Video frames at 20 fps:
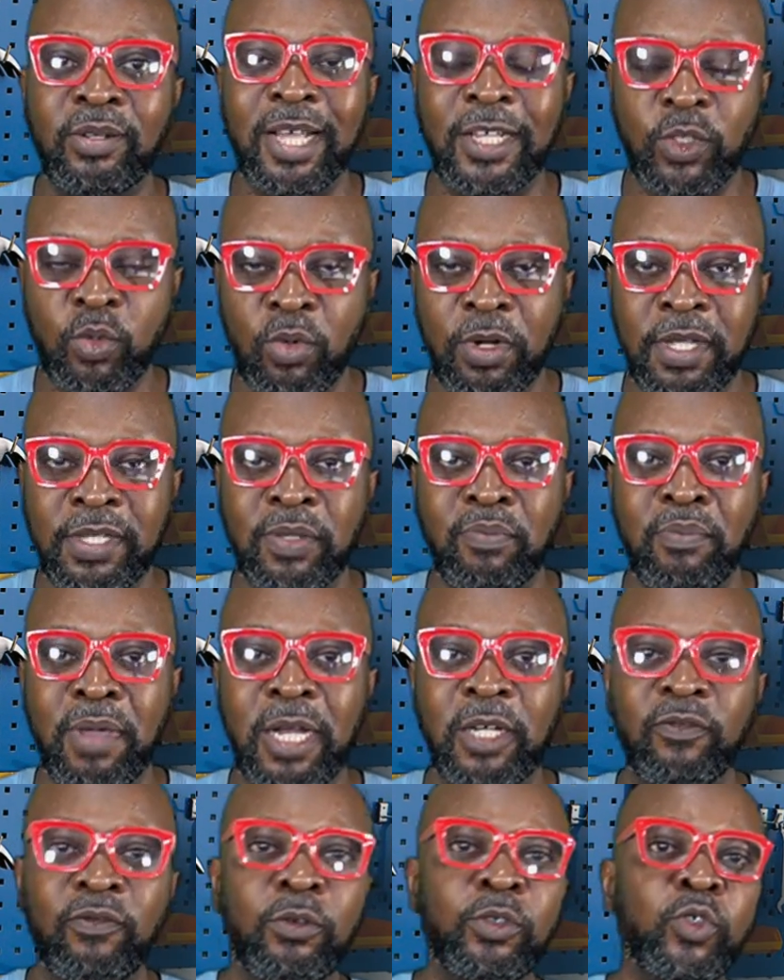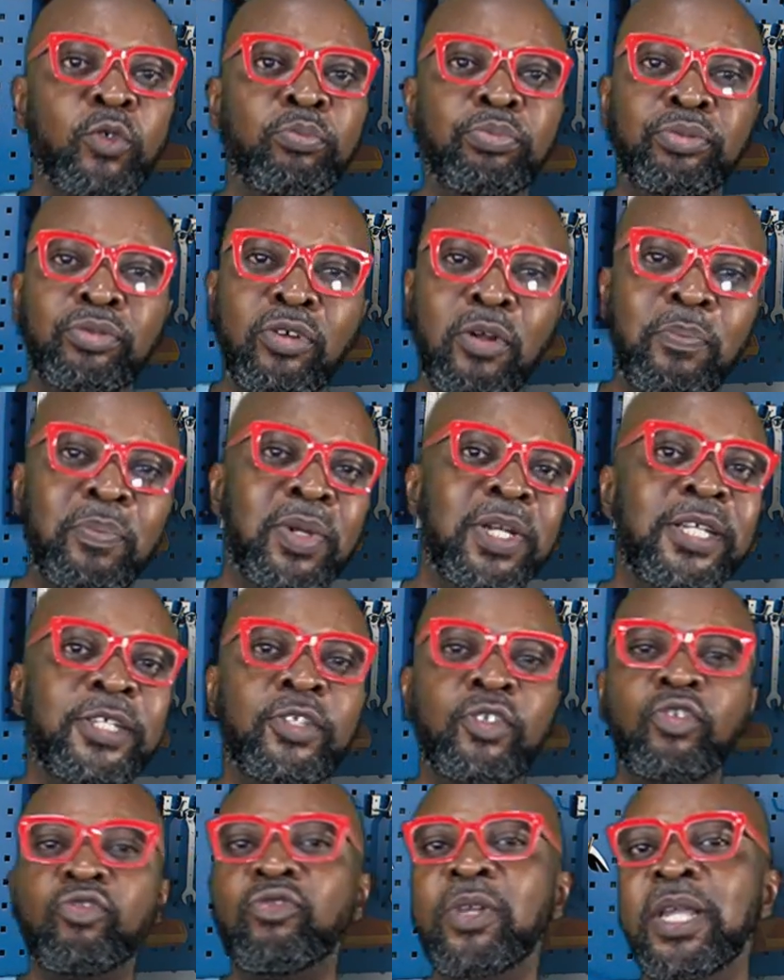That's what it's meant for, to properly
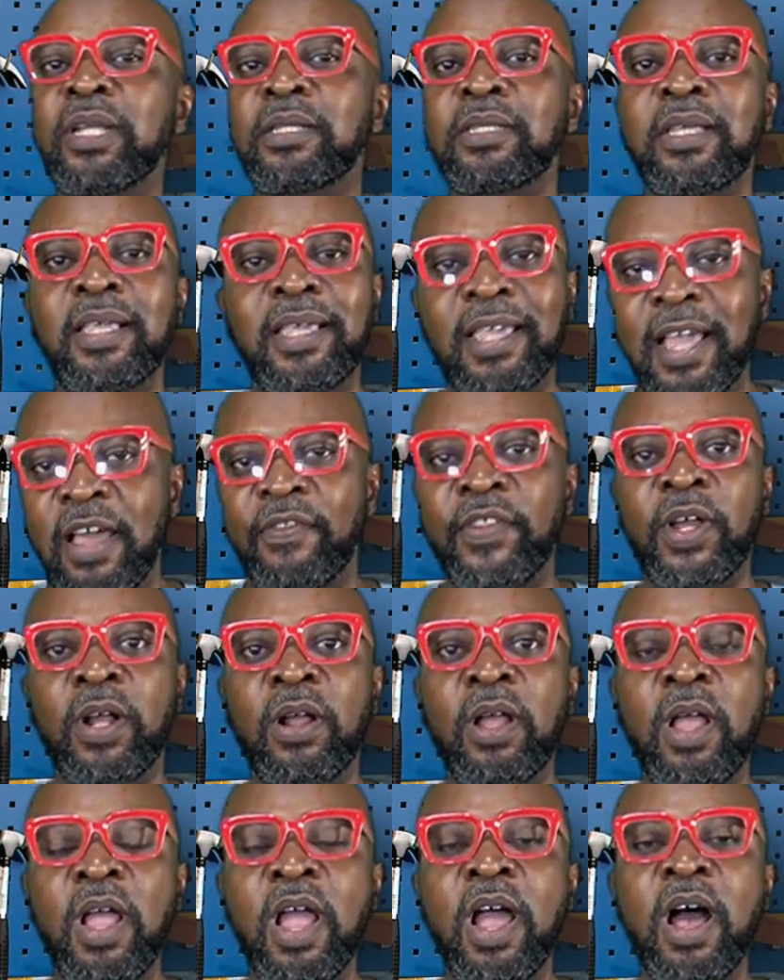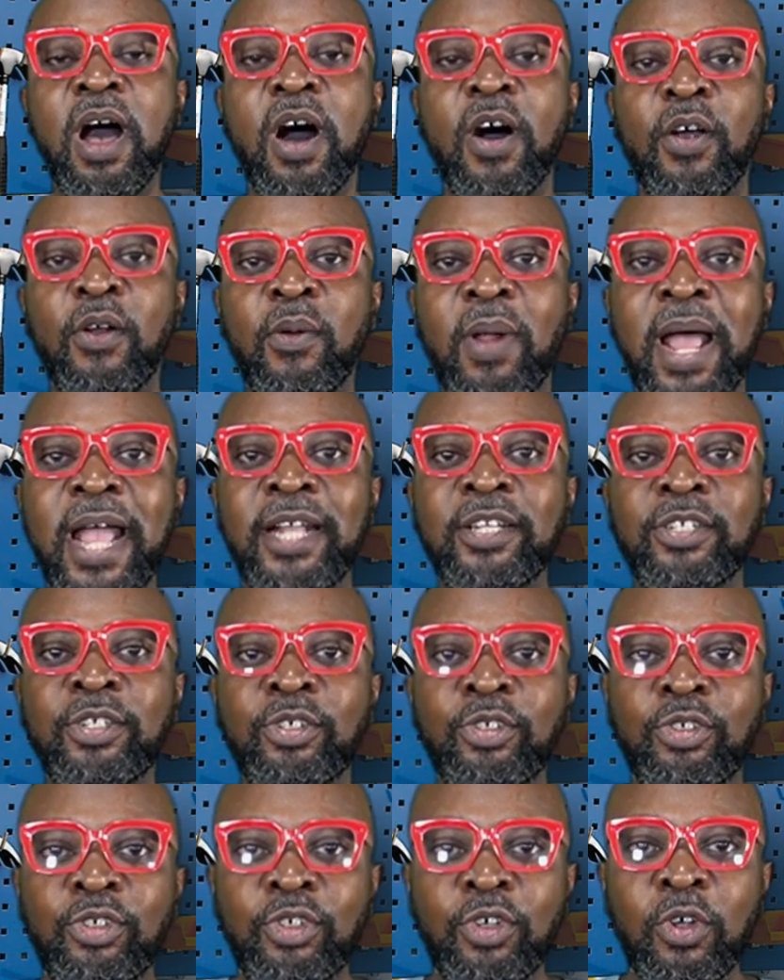string together, all right,
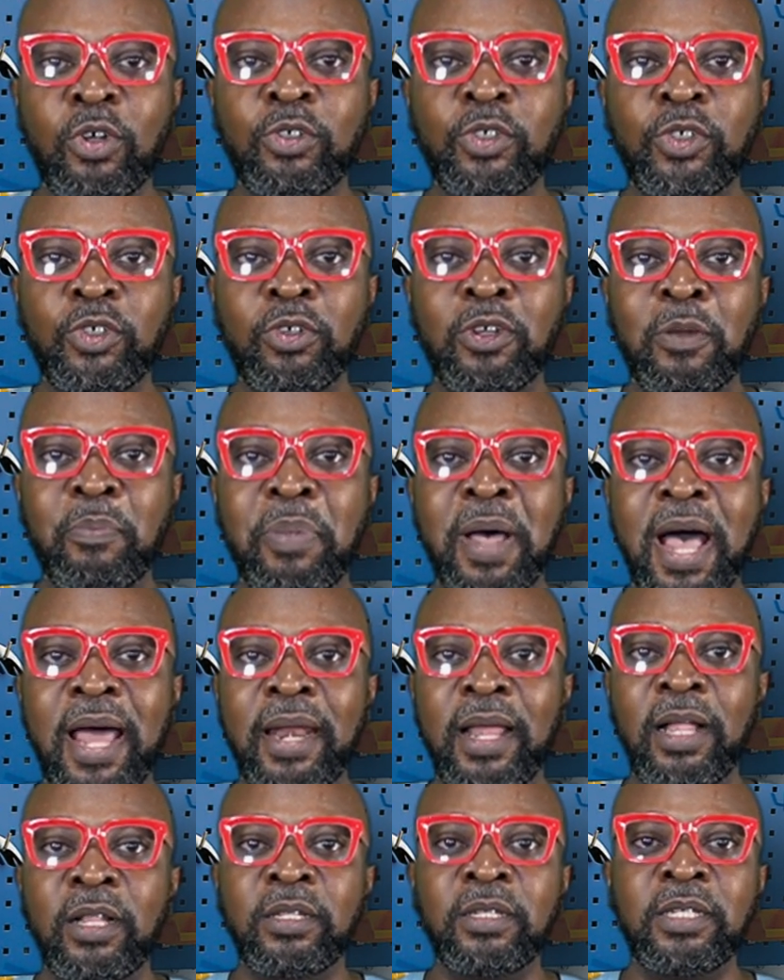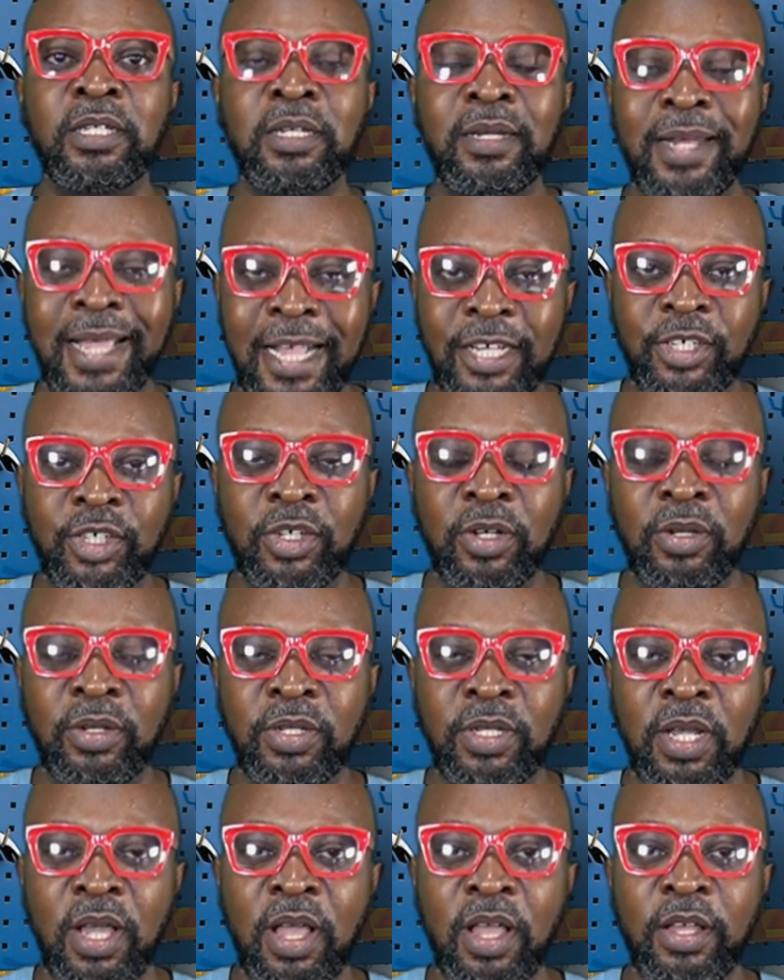your solar panel
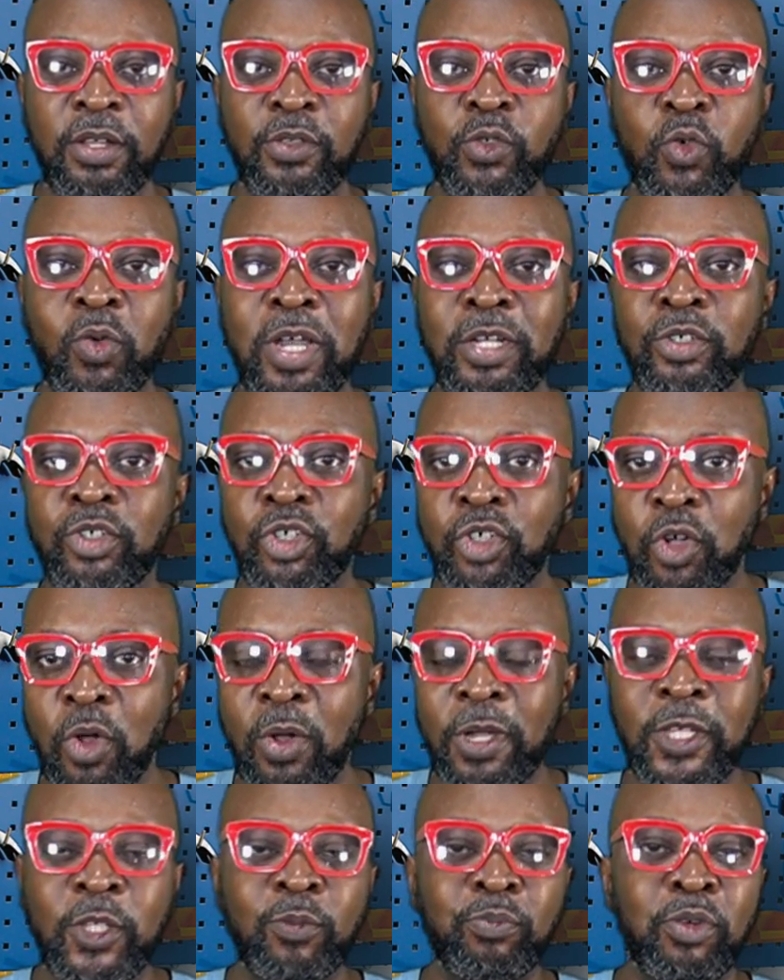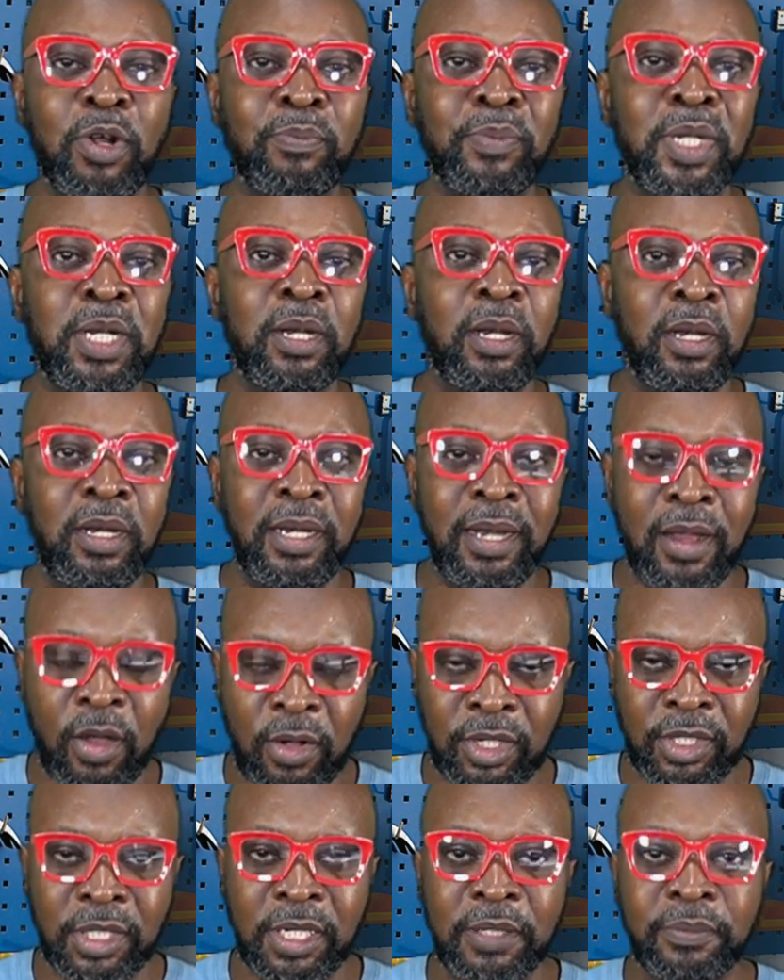connections, to ensure it's properly
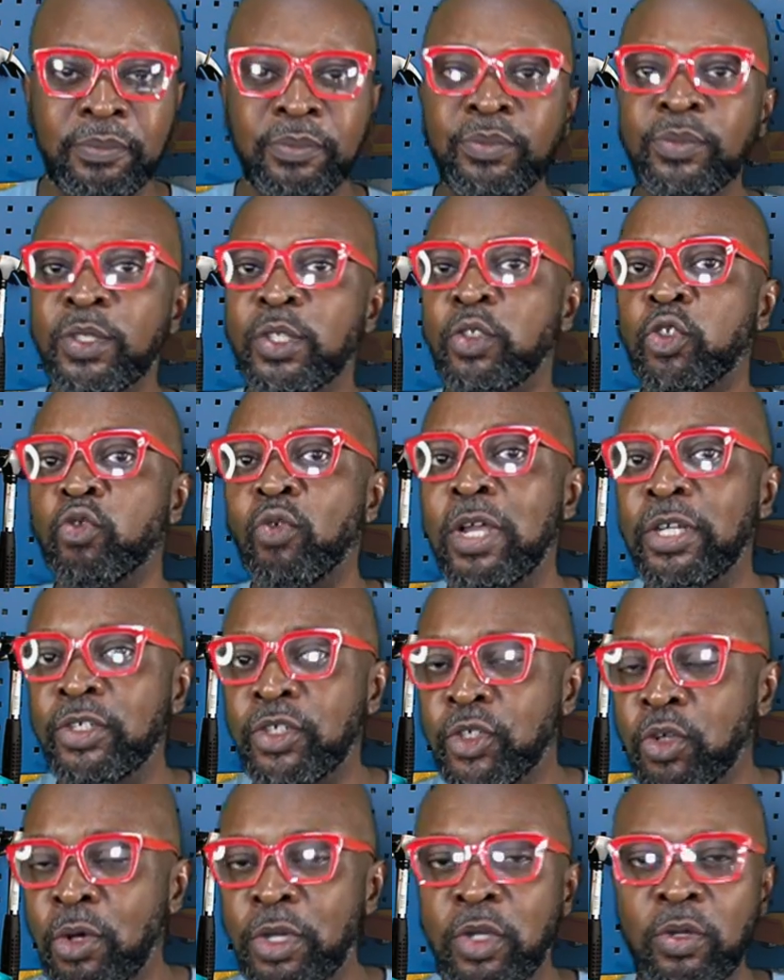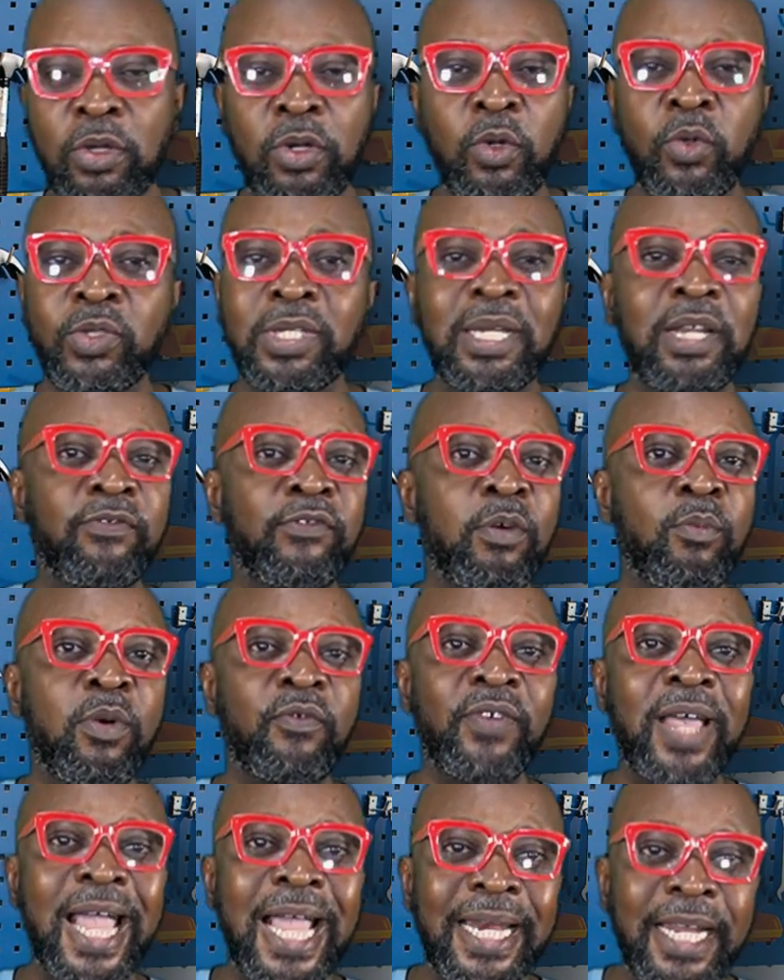locked in, to ensure you don't lose any form
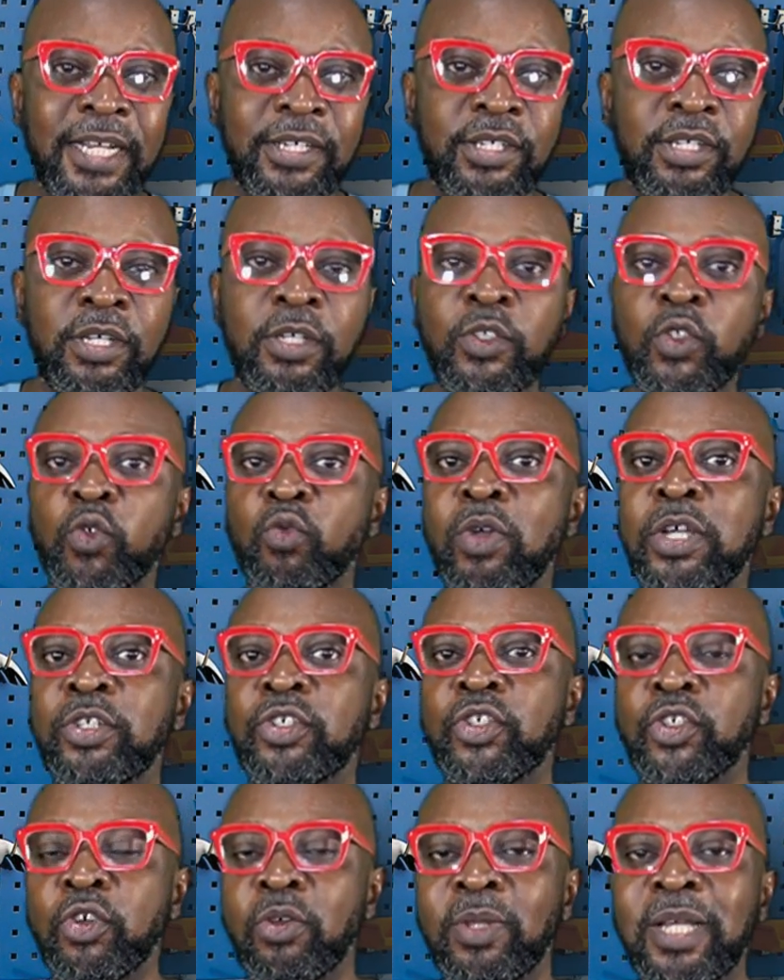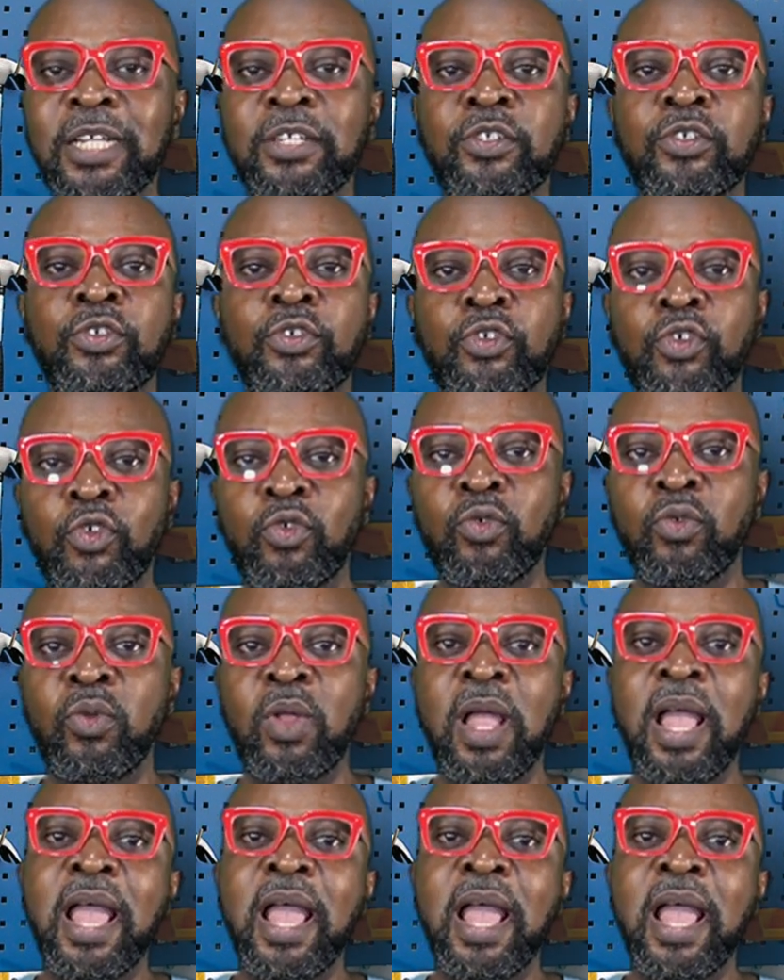of energy, to ensure that you